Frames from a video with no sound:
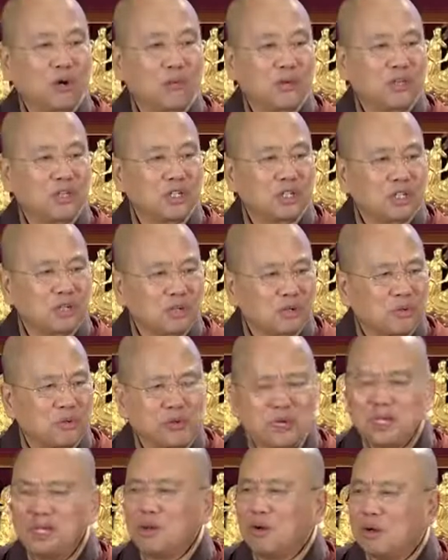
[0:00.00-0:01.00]
already
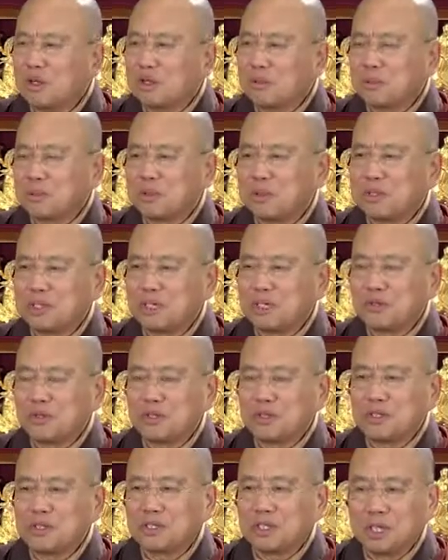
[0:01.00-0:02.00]
screened all the
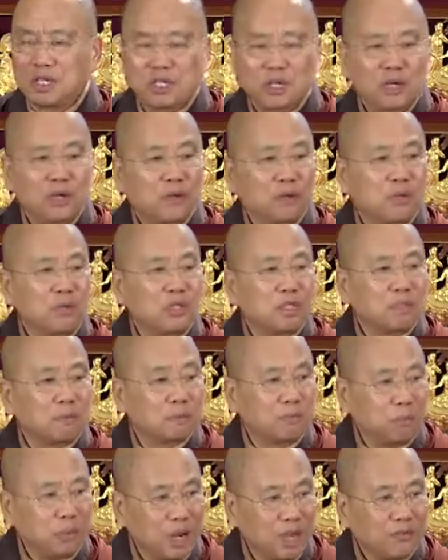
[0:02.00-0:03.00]
procedure and say, use the
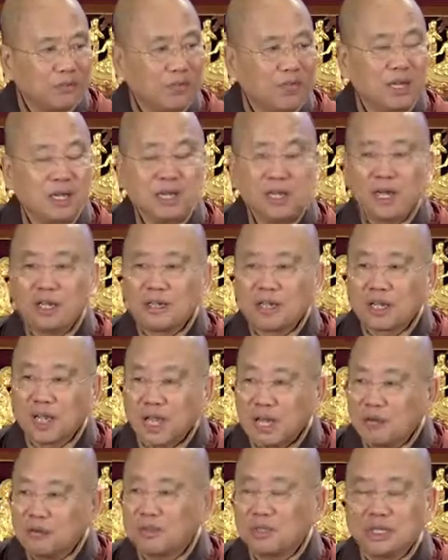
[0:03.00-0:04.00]
breath, and
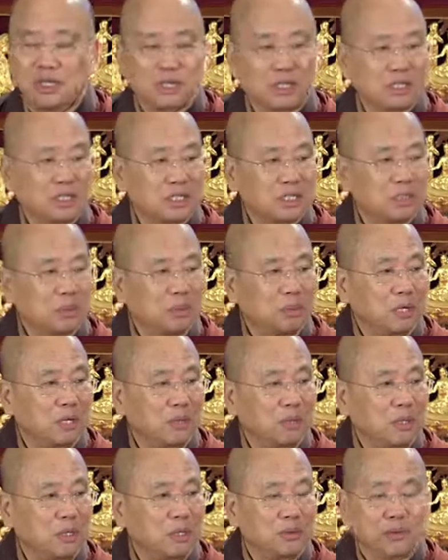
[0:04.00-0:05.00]
counting is the
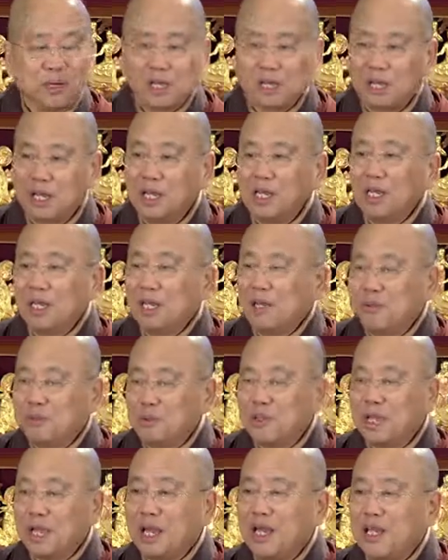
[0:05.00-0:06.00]
preliminary.
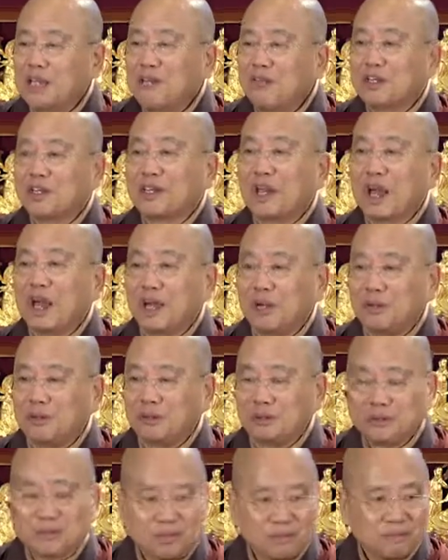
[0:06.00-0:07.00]
If you can't even
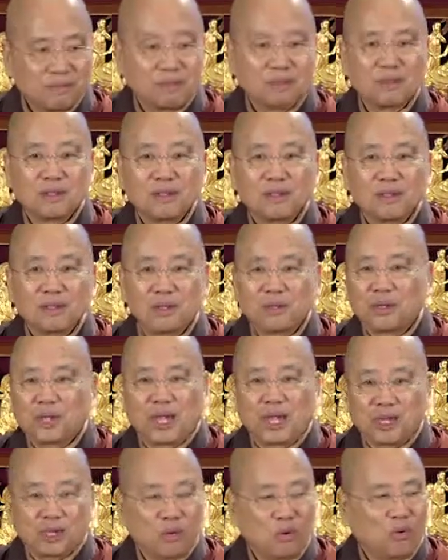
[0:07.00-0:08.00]
count, you
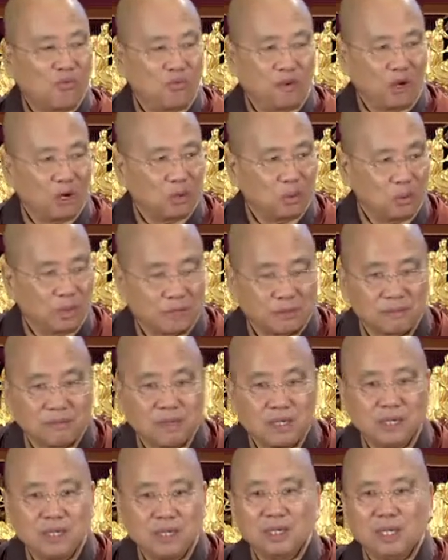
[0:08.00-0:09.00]
can't go following.
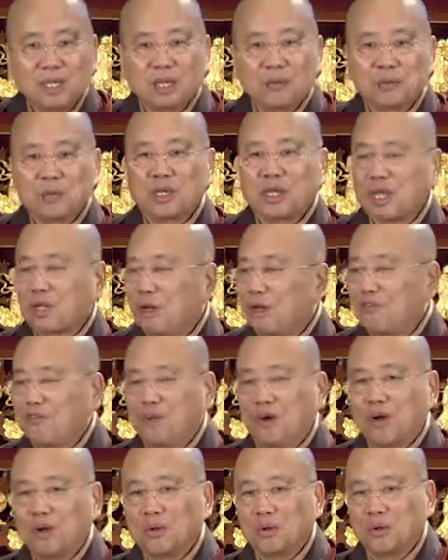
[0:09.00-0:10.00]
If you cannot
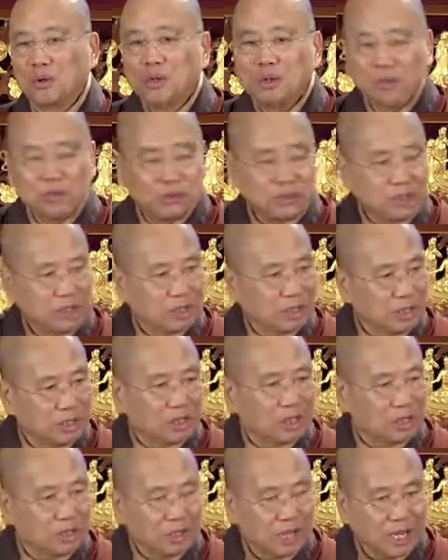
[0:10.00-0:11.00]
follow,
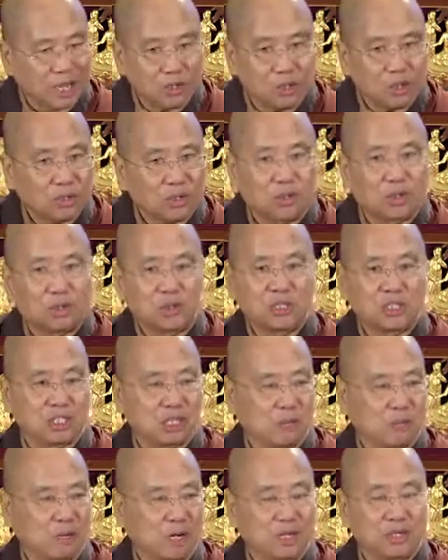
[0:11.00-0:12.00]
you cannot go
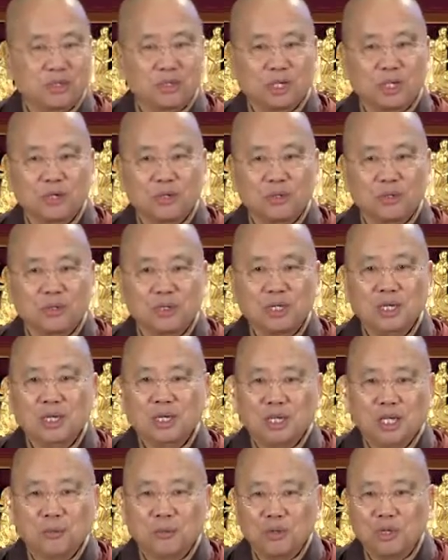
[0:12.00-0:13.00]
stabilization.
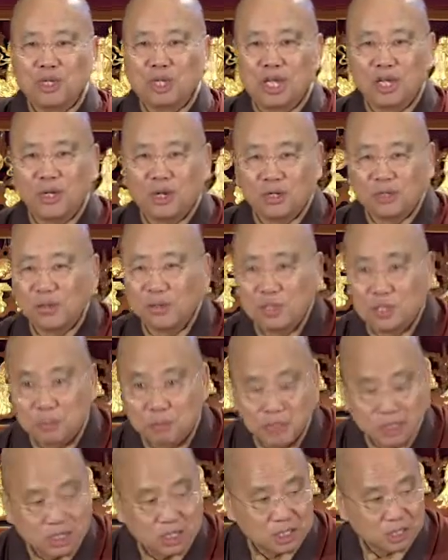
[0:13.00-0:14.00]
If you cannot go
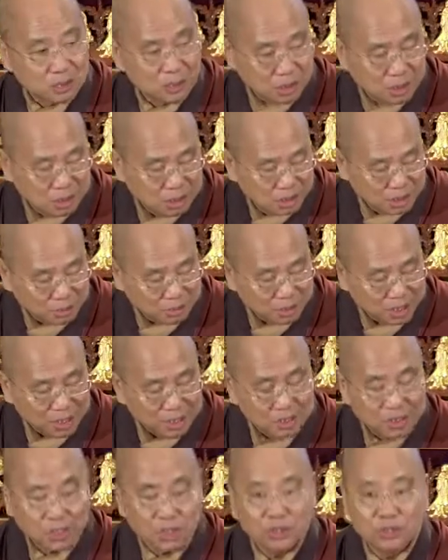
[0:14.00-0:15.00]

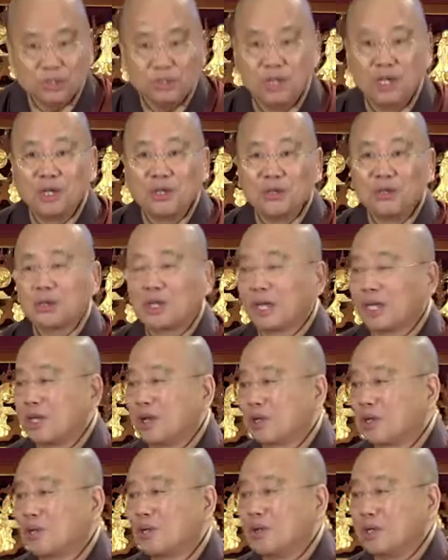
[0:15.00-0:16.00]
stabilization, you
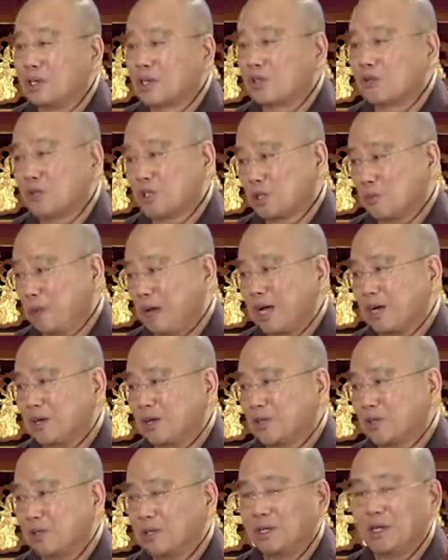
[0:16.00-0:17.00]
cannot go
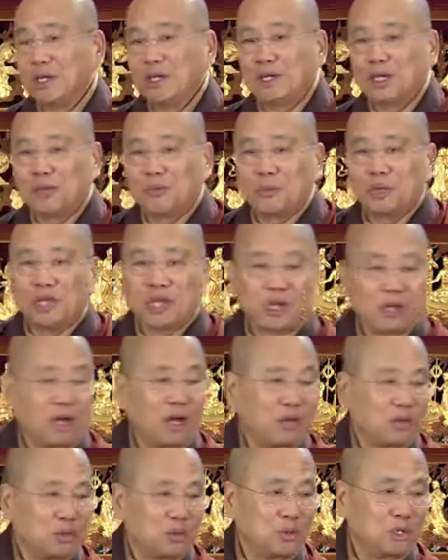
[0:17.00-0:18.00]
introspection. If you
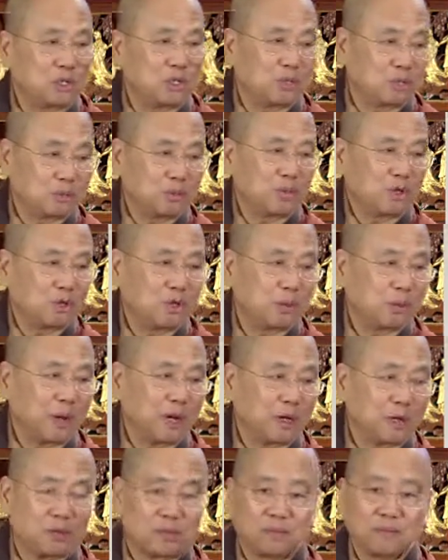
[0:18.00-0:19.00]
cannot use
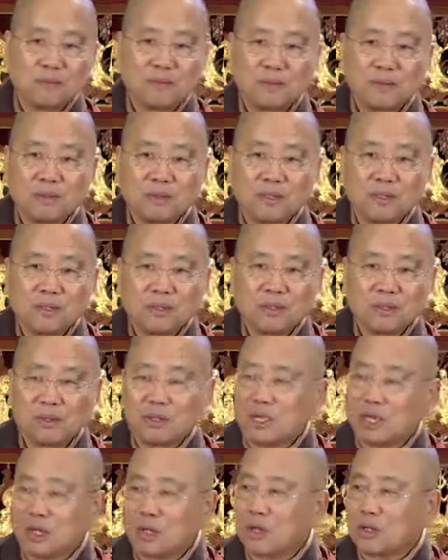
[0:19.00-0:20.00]
introspection,
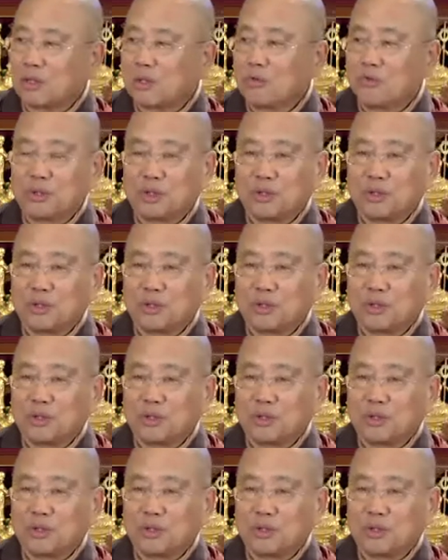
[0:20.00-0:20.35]
you cannot go